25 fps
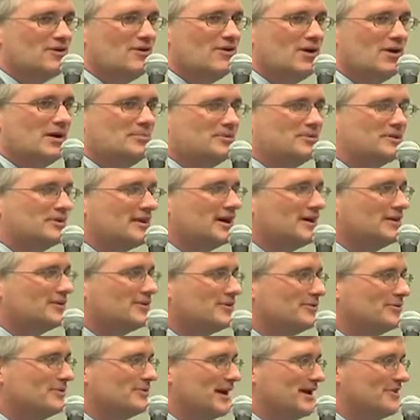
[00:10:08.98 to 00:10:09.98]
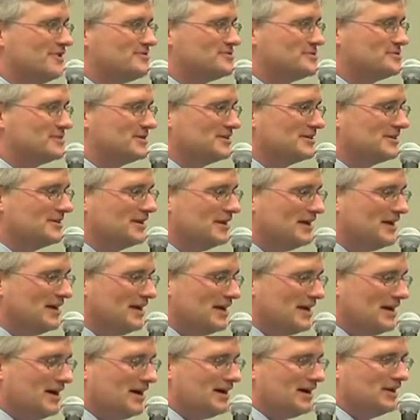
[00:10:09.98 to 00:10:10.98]
co-op and condo housing
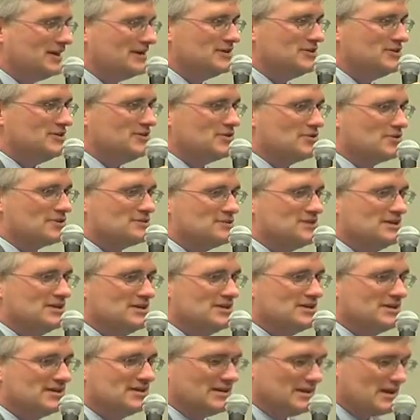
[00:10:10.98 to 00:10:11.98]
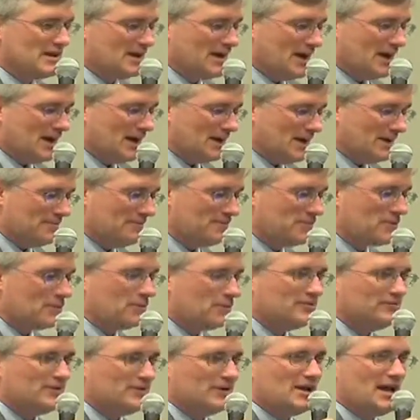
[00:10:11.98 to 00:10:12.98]
in New York City. Um,
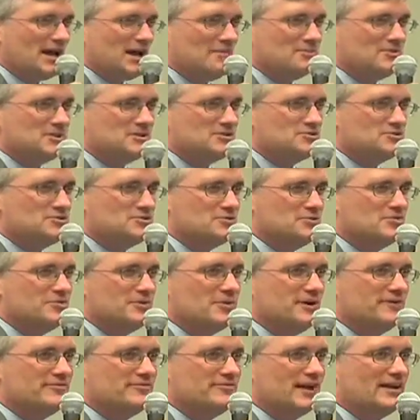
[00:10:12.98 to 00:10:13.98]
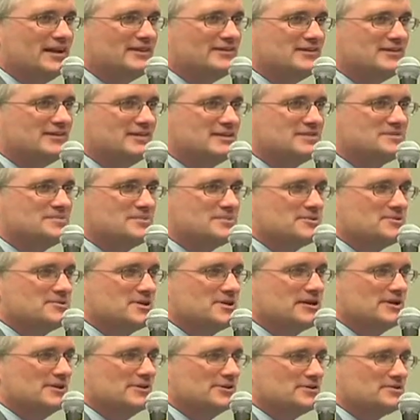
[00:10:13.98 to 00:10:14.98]
we're very happy to do an event on this
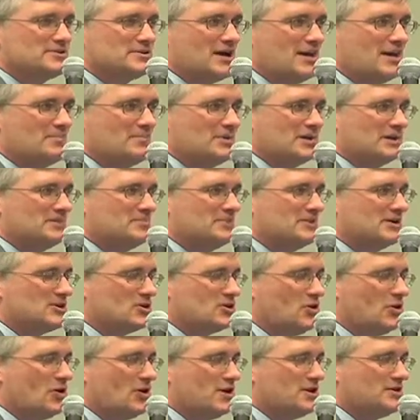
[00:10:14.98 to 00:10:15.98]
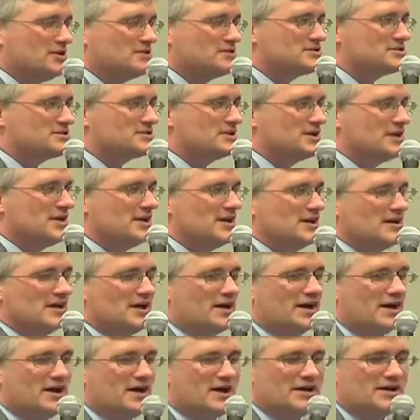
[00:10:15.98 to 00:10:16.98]
particular topic because
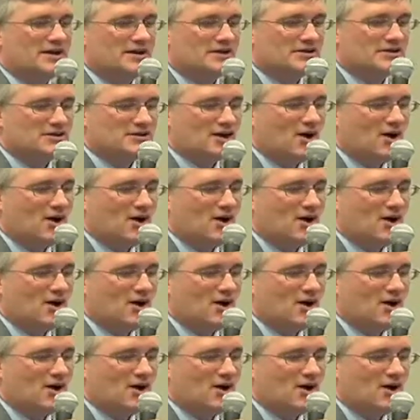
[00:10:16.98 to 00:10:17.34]
uh,